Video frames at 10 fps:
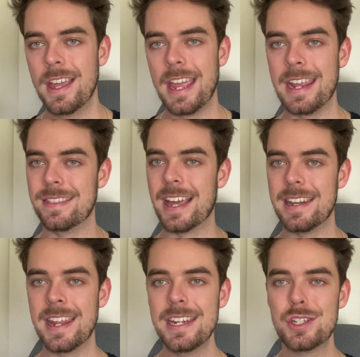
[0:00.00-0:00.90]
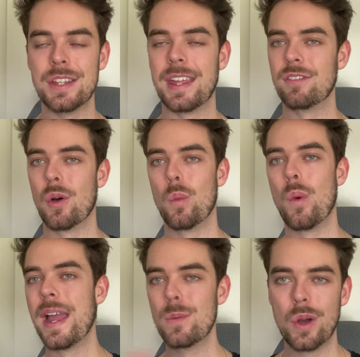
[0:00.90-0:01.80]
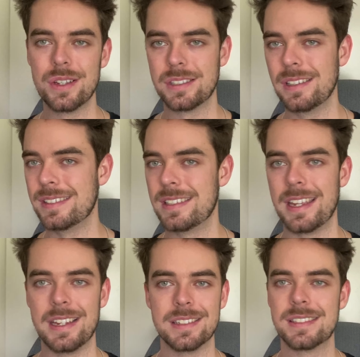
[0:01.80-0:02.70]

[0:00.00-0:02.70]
in that niche, and they've got way worse listings.